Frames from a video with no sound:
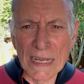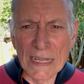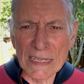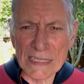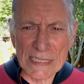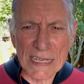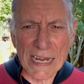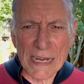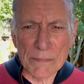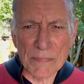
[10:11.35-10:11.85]
The
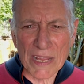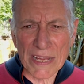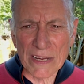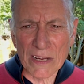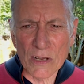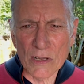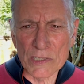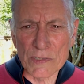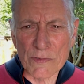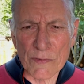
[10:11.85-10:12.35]
same thing
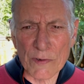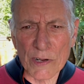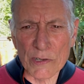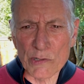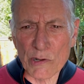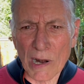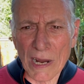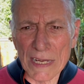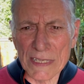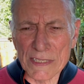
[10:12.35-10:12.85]
goes for a
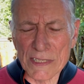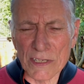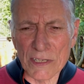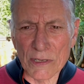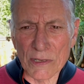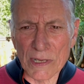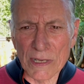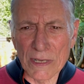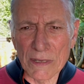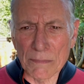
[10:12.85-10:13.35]
dry
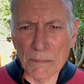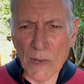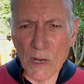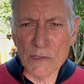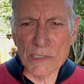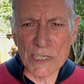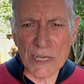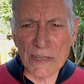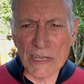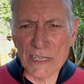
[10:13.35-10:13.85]
suit.
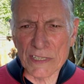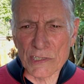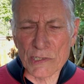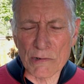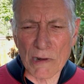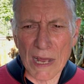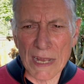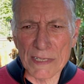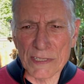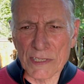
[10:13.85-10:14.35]
Most of these
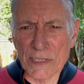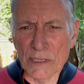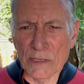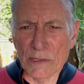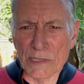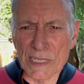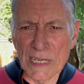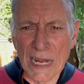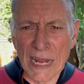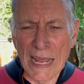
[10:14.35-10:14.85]
dry
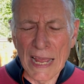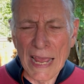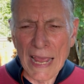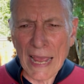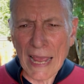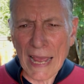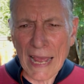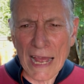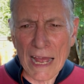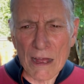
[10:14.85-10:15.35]
suits
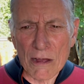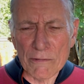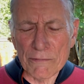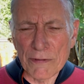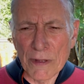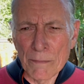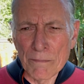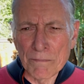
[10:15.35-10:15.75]
have